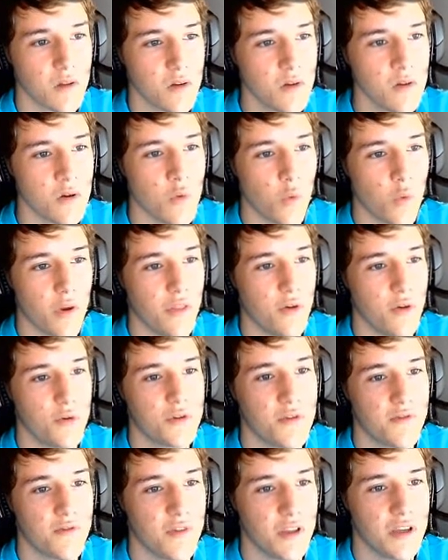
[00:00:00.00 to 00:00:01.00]
Where those
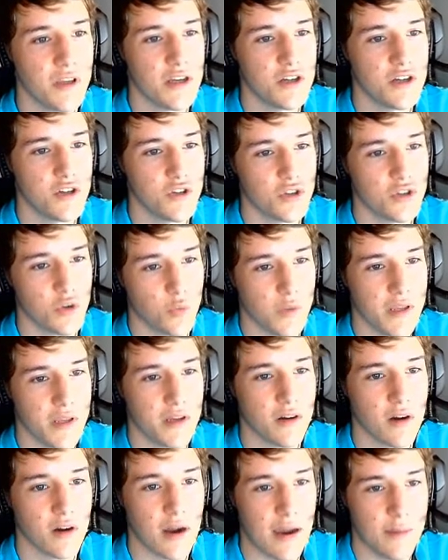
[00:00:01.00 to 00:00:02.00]
affiliations are weak
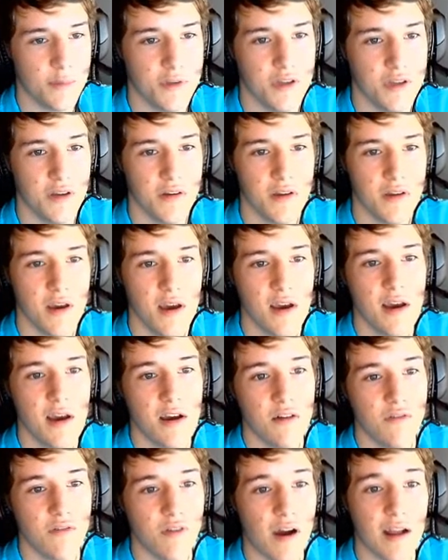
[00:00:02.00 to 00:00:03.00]
or absent,
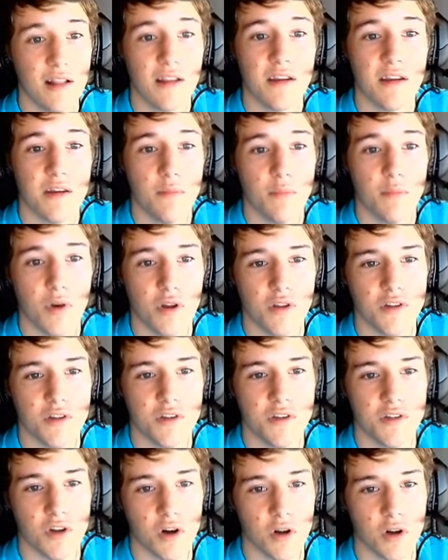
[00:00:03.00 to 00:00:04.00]
violent
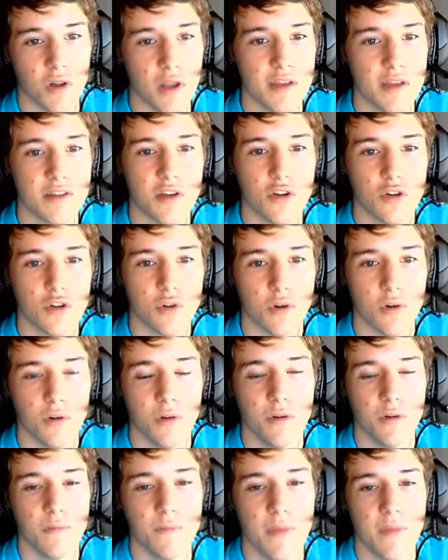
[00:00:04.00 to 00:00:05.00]
impulses are less
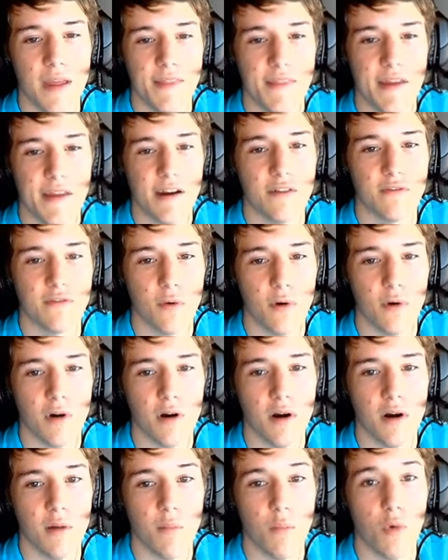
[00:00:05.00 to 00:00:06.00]
controlled and therefore
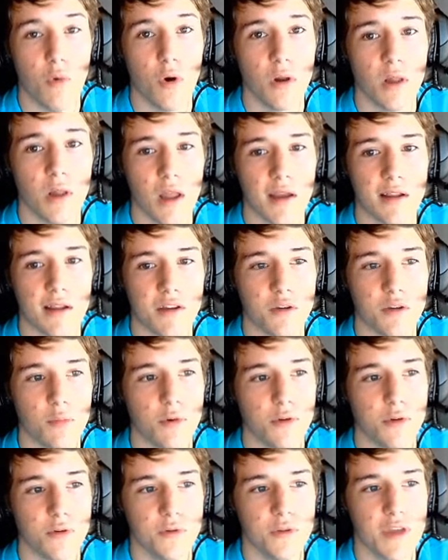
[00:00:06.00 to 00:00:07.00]
more likely to
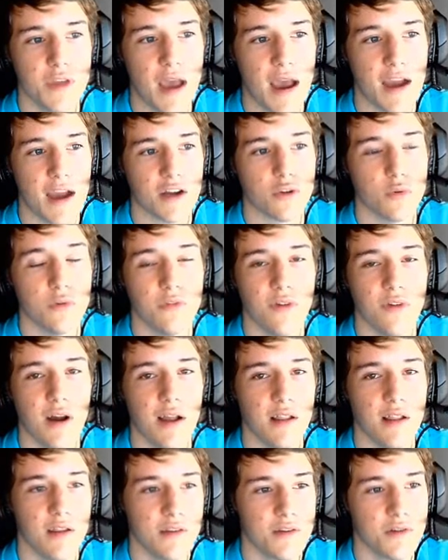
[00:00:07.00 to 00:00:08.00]
produce actual
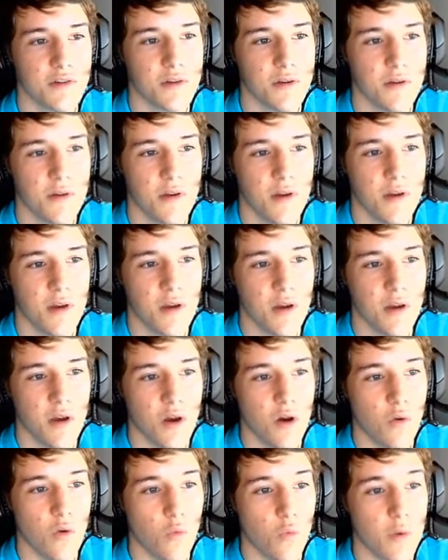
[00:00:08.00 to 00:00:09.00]
violence.
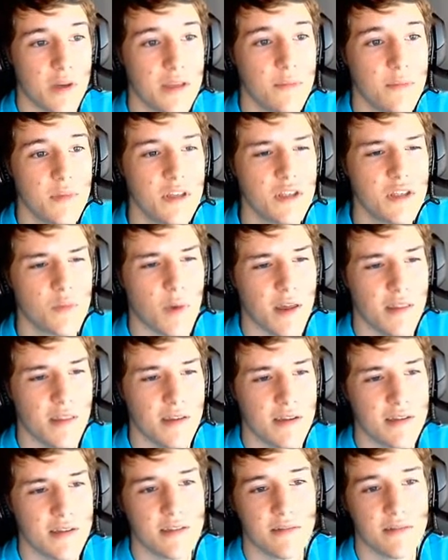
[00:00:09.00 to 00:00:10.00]
What he means by
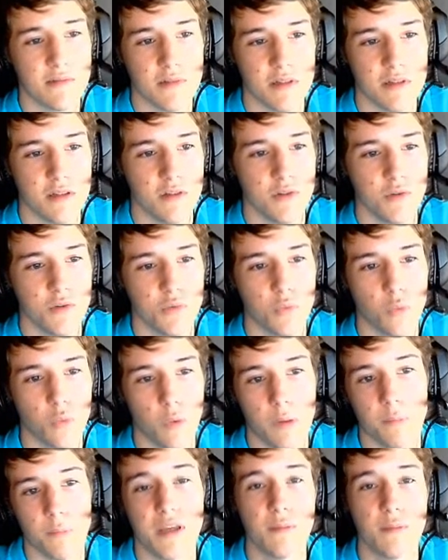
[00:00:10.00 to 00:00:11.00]
this is
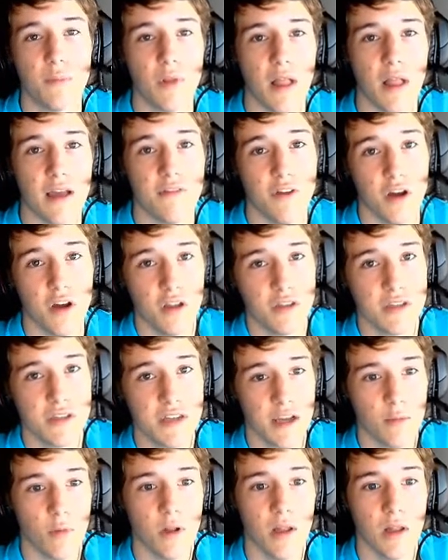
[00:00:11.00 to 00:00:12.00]
when people have an
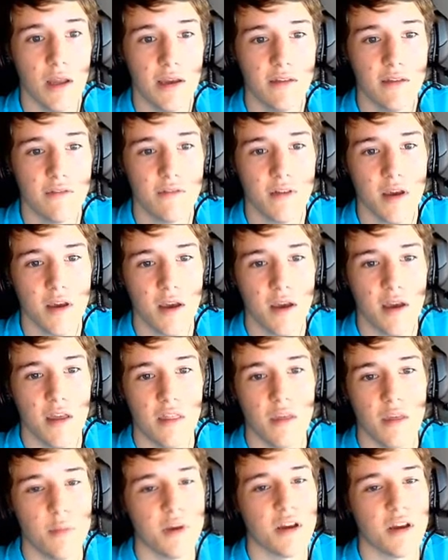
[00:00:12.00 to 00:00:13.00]
unstable life,
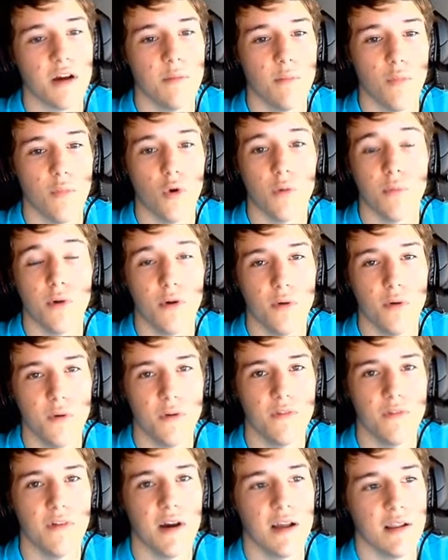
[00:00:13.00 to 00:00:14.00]
they become more prone to
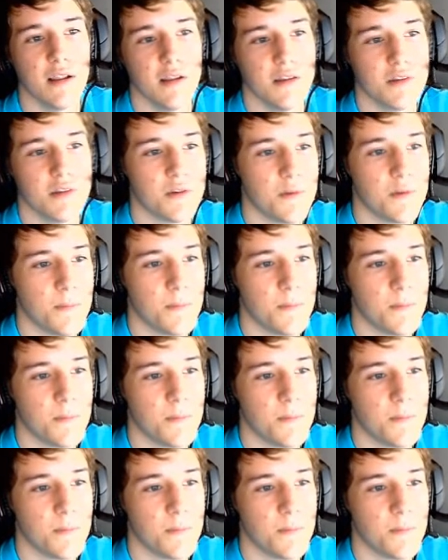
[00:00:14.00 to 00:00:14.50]
violence.